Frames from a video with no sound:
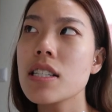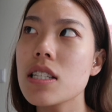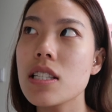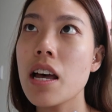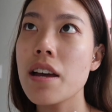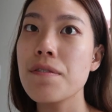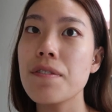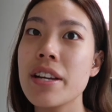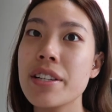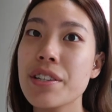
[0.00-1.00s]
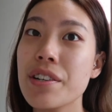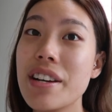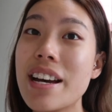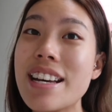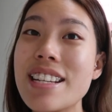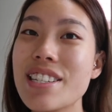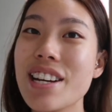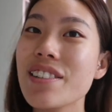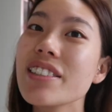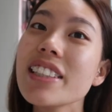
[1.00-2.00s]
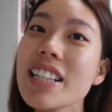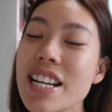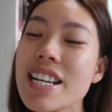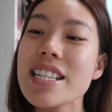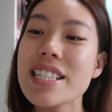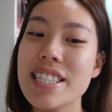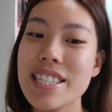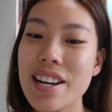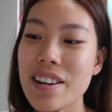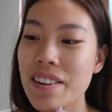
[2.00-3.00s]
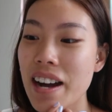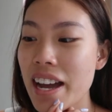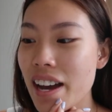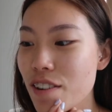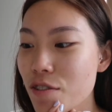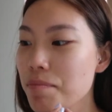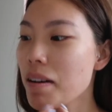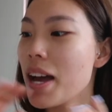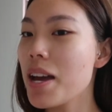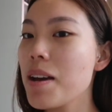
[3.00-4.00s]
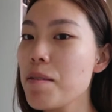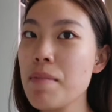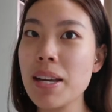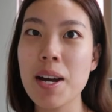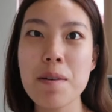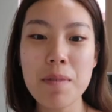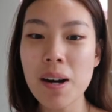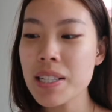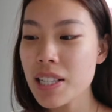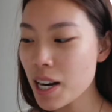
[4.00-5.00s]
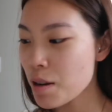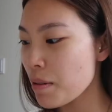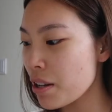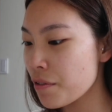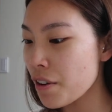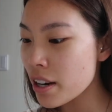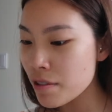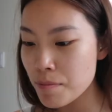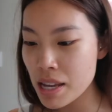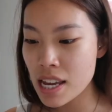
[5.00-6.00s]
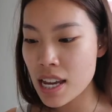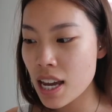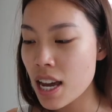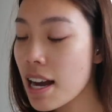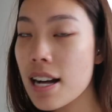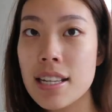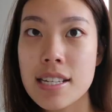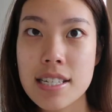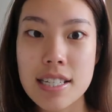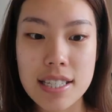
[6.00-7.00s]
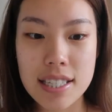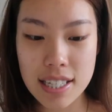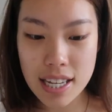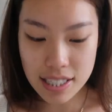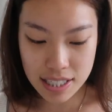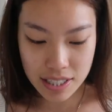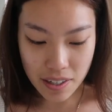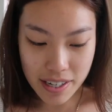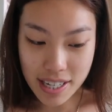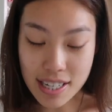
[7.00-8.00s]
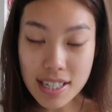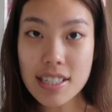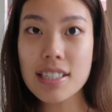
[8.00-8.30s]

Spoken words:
just life in Korea in general. So I have my makeup all set up in front of me. Yeah, let's just get started.